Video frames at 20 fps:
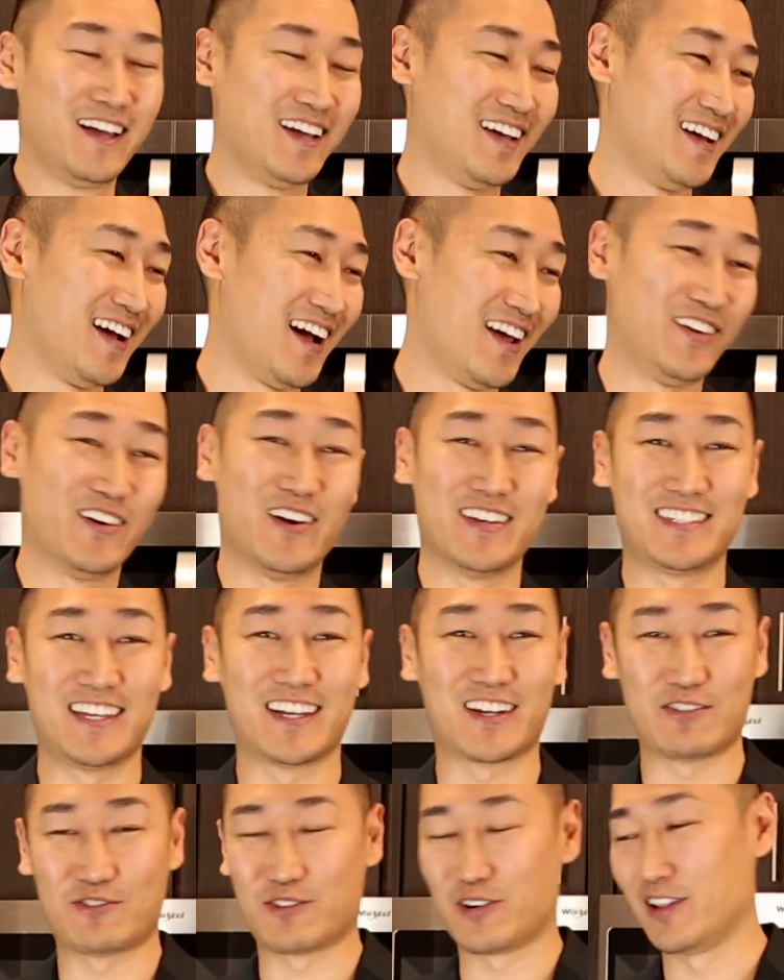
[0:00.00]
I know I
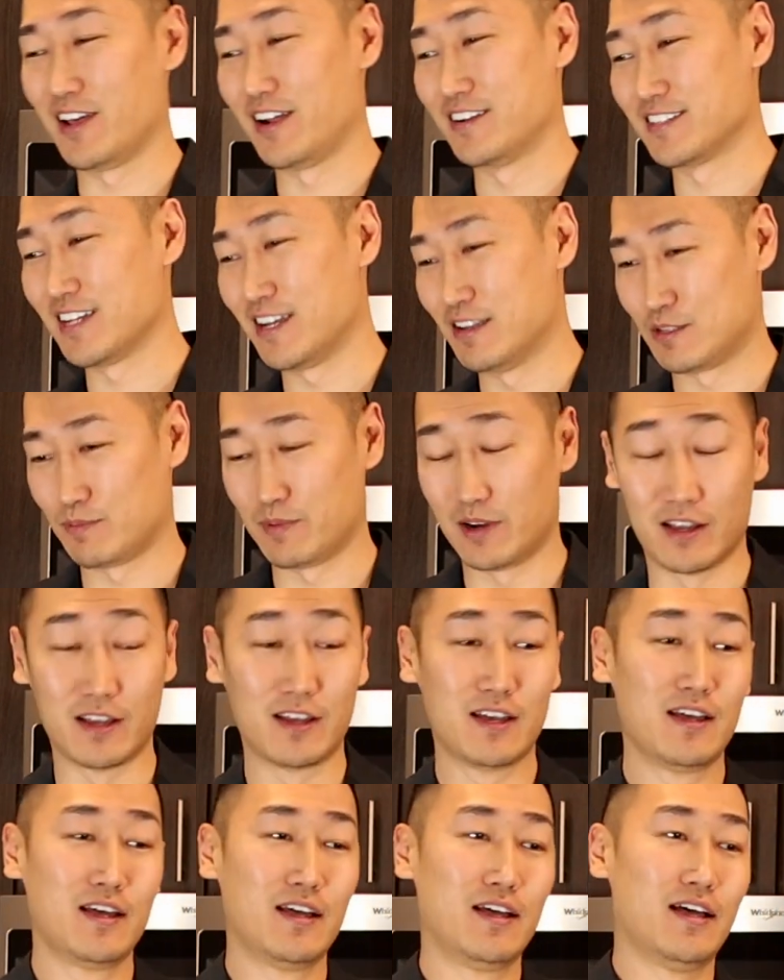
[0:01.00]
say control a lot of times,
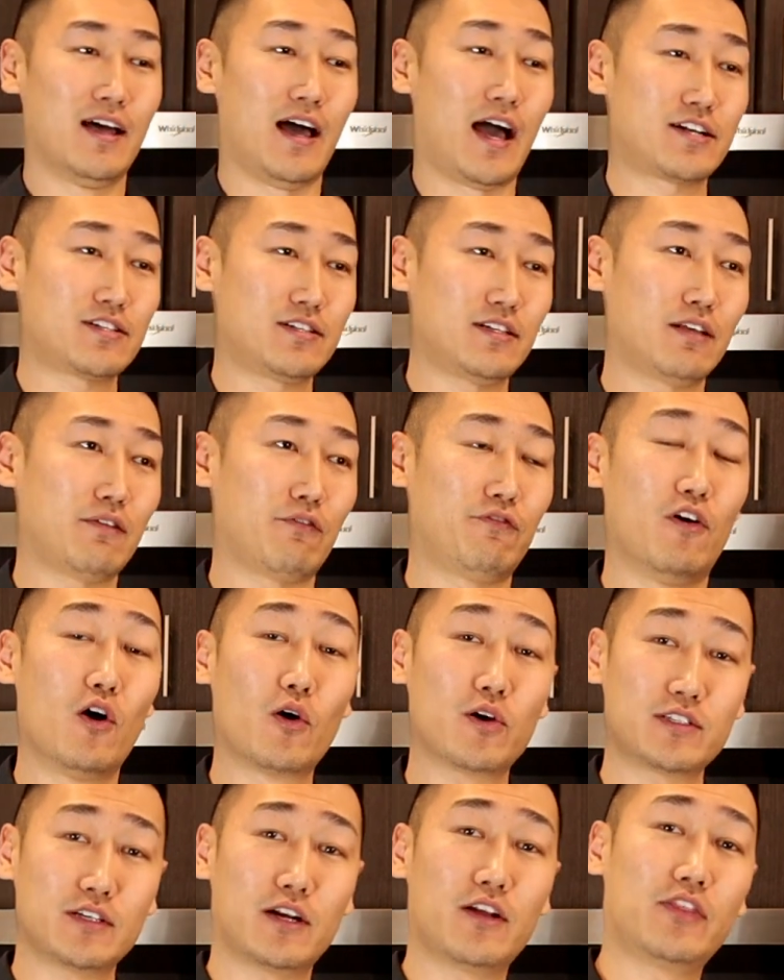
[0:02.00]
but actually
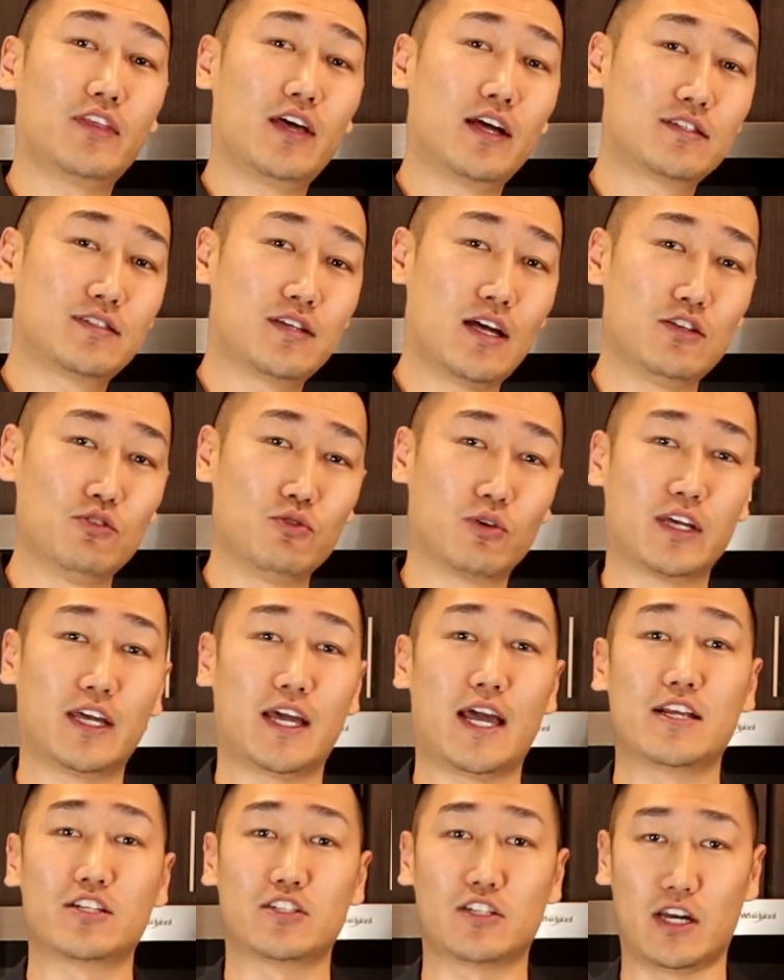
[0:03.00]
focus on the things that you
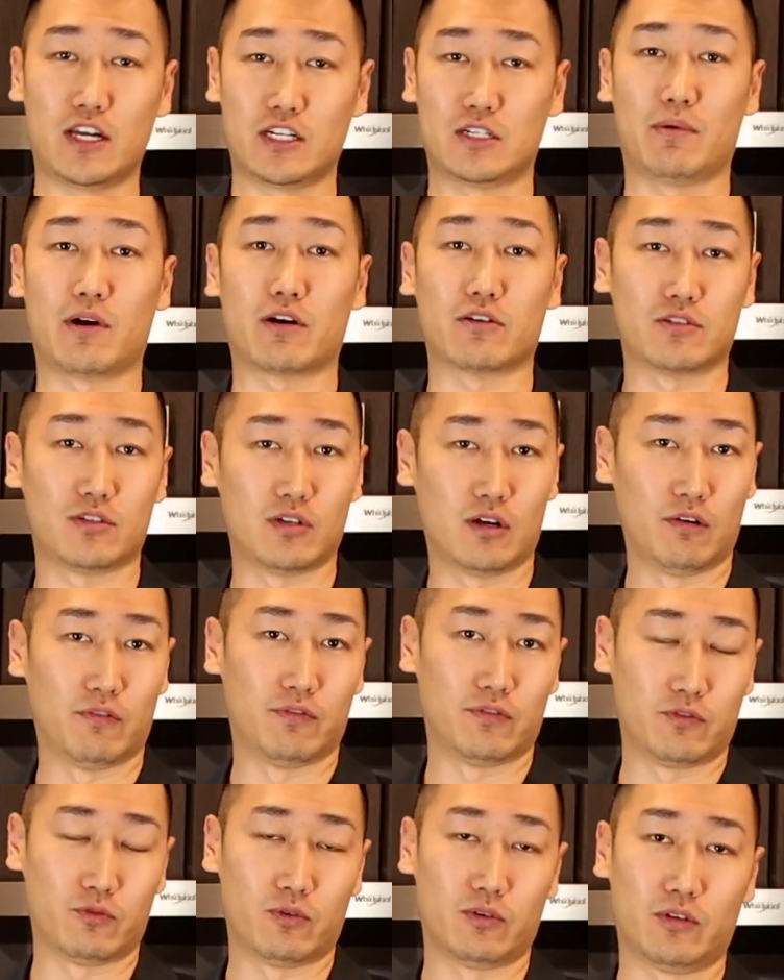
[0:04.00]
can change about yourself,